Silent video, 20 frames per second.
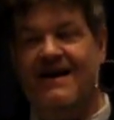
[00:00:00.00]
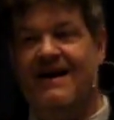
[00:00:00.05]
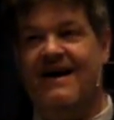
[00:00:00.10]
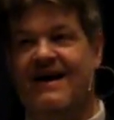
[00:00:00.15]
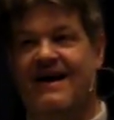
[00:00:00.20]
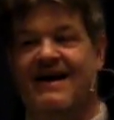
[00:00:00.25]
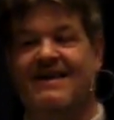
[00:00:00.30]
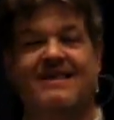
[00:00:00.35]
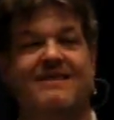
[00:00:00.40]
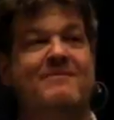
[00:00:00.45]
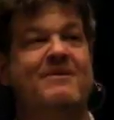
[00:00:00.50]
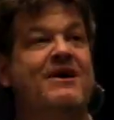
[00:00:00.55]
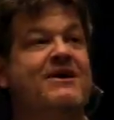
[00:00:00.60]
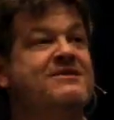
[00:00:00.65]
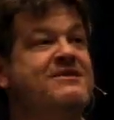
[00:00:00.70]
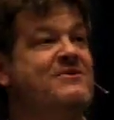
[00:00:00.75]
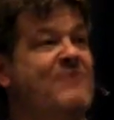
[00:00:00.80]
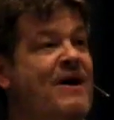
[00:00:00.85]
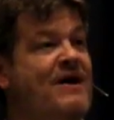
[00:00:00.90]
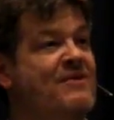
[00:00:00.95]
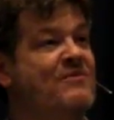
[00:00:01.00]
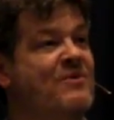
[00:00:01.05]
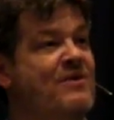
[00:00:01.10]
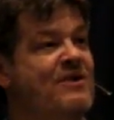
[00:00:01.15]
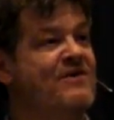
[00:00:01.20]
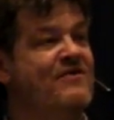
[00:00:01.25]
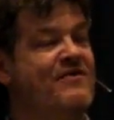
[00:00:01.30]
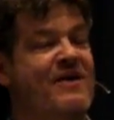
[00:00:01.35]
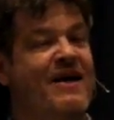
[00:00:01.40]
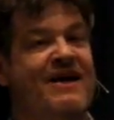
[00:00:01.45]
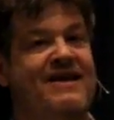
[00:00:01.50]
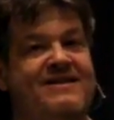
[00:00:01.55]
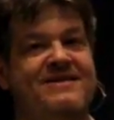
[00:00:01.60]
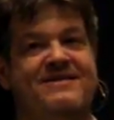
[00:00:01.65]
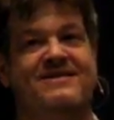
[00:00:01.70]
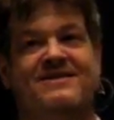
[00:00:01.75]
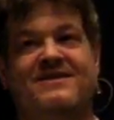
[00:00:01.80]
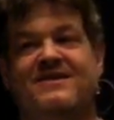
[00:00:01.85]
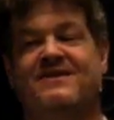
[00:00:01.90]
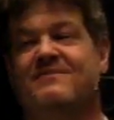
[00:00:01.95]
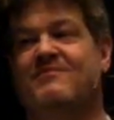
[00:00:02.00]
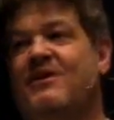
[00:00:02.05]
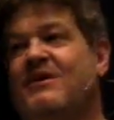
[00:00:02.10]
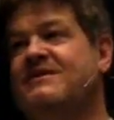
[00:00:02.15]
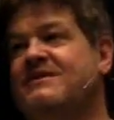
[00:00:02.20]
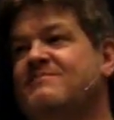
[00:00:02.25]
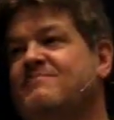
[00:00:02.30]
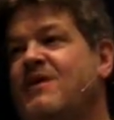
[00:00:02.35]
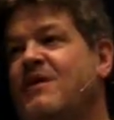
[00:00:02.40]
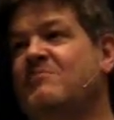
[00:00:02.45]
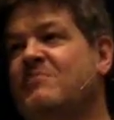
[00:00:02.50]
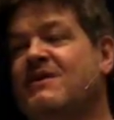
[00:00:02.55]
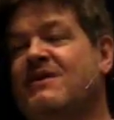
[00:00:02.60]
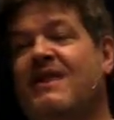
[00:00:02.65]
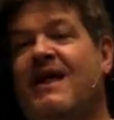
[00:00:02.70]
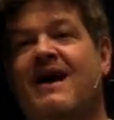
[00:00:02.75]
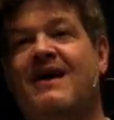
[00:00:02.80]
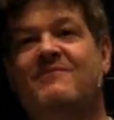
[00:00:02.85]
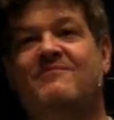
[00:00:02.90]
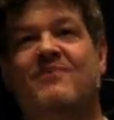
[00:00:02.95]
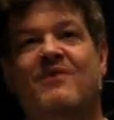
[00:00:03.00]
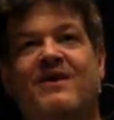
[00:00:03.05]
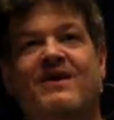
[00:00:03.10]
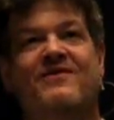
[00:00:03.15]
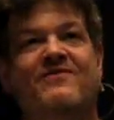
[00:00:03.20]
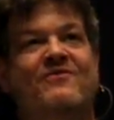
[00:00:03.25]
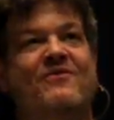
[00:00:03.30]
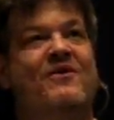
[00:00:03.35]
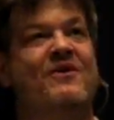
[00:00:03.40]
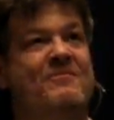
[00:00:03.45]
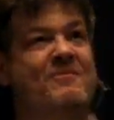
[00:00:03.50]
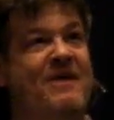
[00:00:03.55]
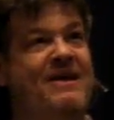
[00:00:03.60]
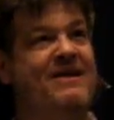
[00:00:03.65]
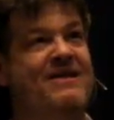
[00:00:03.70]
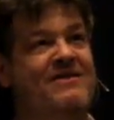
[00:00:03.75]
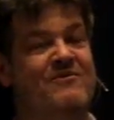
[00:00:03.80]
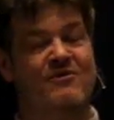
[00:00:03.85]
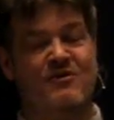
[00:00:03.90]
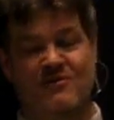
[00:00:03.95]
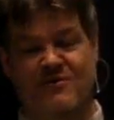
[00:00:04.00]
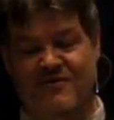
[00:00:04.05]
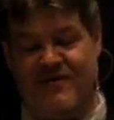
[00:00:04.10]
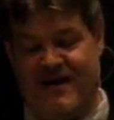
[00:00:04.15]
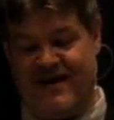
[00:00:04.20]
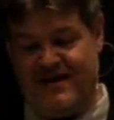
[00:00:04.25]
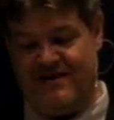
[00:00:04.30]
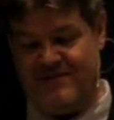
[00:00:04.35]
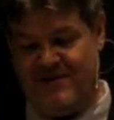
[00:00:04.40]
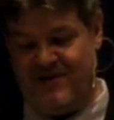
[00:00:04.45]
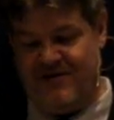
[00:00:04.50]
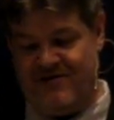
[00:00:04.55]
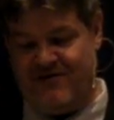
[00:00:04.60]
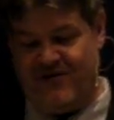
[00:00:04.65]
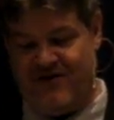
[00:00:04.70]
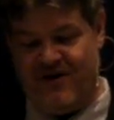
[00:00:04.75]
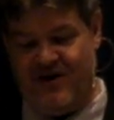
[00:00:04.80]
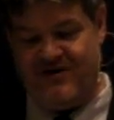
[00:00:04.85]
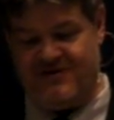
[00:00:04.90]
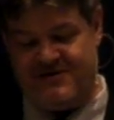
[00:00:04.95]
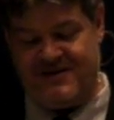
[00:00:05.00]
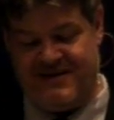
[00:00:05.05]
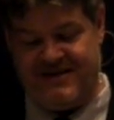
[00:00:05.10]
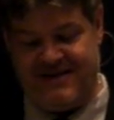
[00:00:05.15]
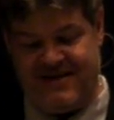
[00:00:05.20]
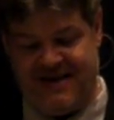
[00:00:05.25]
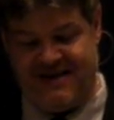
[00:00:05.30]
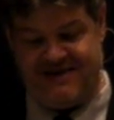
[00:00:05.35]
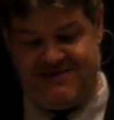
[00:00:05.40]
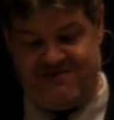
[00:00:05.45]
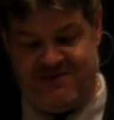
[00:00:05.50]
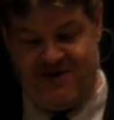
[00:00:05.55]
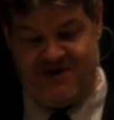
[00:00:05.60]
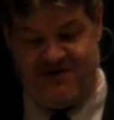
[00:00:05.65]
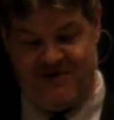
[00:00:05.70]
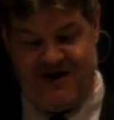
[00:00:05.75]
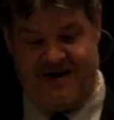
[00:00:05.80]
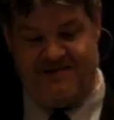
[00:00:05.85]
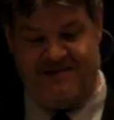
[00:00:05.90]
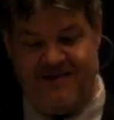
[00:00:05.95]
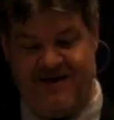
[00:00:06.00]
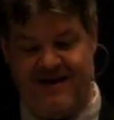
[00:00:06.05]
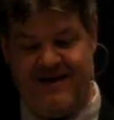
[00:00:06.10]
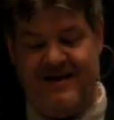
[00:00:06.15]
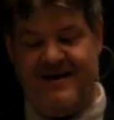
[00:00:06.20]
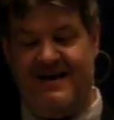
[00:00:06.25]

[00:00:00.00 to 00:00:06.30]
And let me also add a word of thanks to the Boston Public Library for making the room available for hosting tonight's program.